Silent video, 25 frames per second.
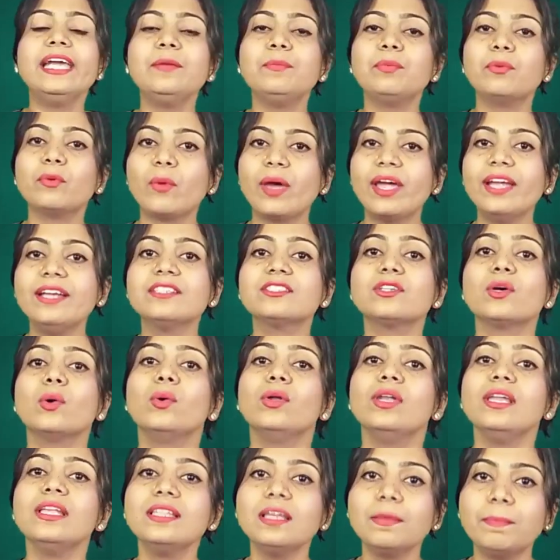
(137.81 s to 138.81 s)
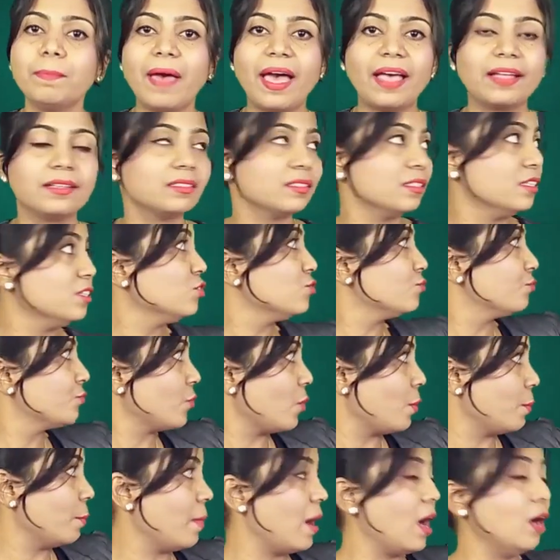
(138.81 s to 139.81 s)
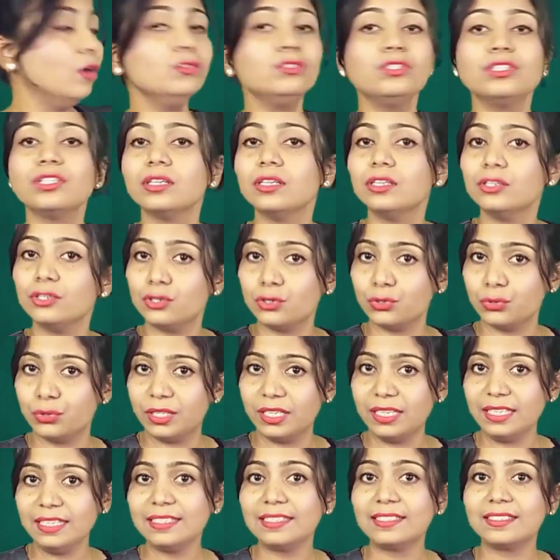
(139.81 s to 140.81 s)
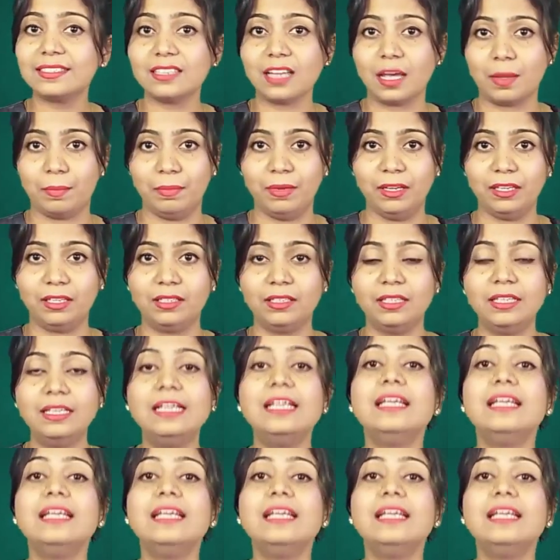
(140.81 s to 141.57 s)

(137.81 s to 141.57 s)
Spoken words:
it provides only the passage from mouth to the stomach.